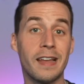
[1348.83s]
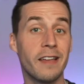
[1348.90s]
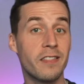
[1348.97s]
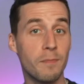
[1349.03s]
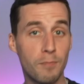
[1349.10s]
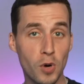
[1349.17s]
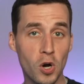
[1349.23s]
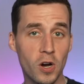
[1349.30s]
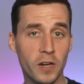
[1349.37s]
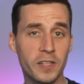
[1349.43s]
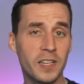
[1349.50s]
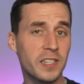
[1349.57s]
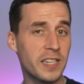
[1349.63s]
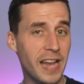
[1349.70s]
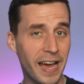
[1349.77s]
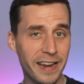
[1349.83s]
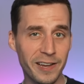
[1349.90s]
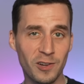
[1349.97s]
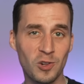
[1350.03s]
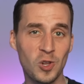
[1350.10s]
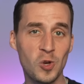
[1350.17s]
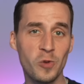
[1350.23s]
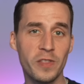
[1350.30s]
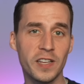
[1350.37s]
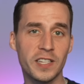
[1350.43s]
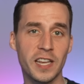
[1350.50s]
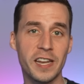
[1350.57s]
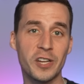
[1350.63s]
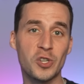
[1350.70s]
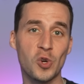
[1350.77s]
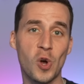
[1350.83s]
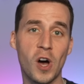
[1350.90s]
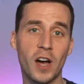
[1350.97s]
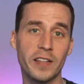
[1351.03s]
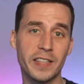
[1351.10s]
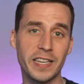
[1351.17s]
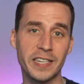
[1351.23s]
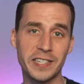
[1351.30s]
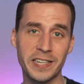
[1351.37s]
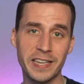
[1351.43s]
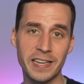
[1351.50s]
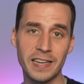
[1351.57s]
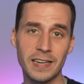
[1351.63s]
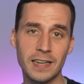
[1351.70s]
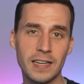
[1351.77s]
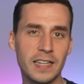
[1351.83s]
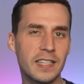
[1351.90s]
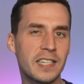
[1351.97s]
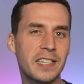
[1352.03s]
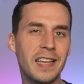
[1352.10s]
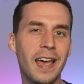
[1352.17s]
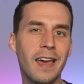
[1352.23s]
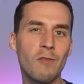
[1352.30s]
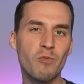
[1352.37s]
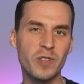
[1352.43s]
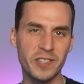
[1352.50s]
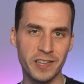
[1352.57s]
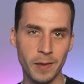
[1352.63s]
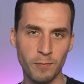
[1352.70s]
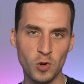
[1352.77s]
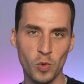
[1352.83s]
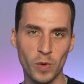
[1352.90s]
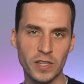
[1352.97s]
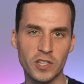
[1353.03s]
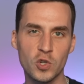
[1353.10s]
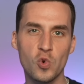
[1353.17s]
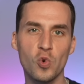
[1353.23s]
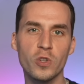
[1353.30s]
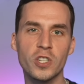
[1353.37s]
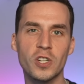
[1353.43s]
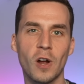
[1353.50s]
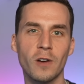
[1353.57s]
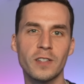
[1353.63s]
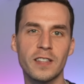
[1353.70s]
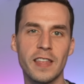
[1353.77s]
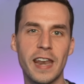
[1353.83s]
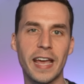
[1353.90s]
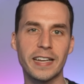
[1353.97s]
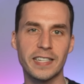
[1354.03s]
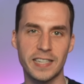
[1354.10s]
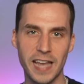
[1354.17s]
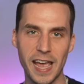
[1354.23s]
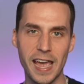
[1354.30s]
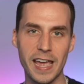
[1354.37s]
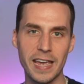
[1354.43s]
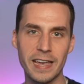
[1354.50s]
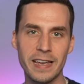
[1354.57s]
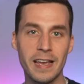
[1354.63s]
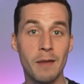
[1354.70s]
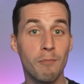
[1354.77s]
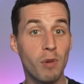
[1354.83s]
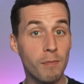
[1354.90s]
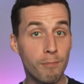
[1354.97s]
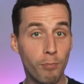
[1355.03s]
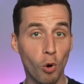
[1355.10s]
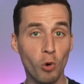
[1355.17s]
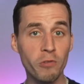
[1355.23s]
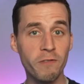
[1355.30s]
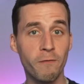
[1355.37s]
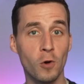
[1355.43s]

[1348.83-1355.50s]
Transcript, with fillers: Now, the book does not include this initial haunting scene. Instead, we skip to when school starts the next day. But both